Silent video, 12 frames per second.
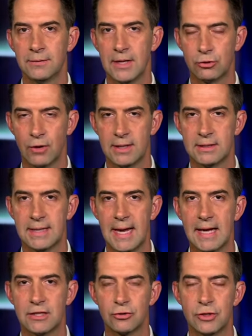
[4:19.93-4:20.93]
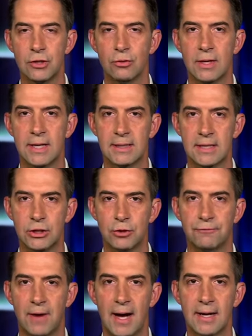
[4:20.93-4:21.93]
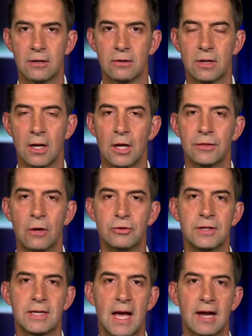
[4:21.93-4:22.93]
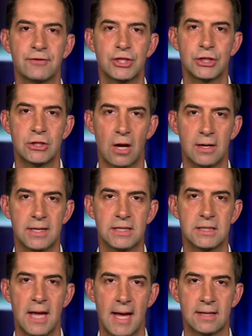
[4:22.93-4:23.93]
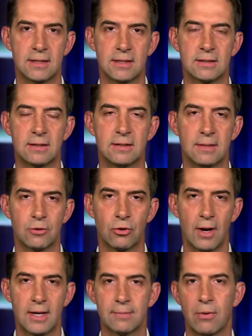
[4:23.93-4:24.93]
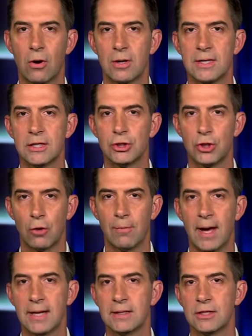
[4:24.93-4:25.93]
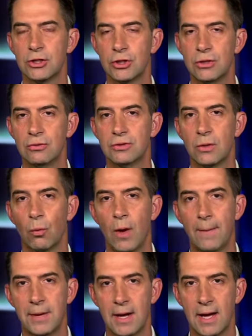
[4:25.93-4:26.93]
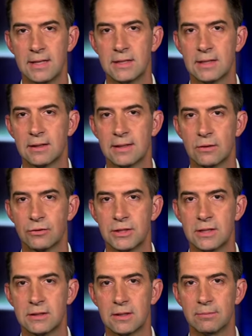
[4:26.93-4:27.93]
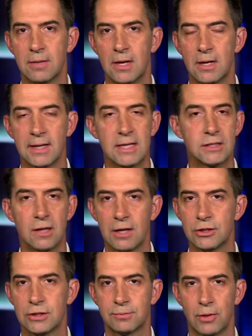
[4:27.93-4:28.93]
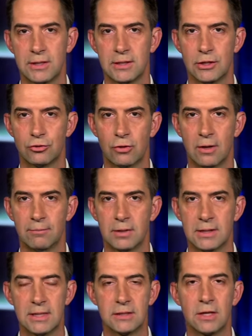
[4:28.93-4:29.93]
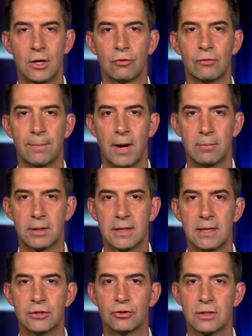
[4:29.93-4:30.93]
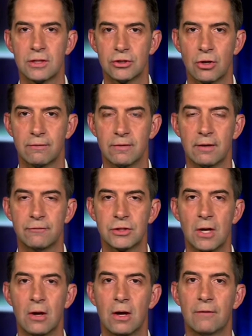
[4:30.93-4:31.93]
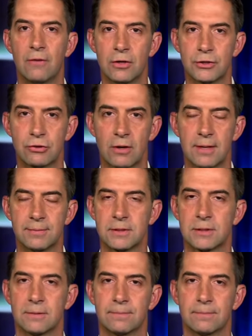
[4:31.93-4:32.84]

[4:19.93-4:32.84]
they tried to cancel you and get you fired. Those are the kind of Stalinist tactics that the Democratic Party and right. Joe Biden has used in weaponizing the legal system against not just President Trump, but against Republicans or conservatives of all stripes.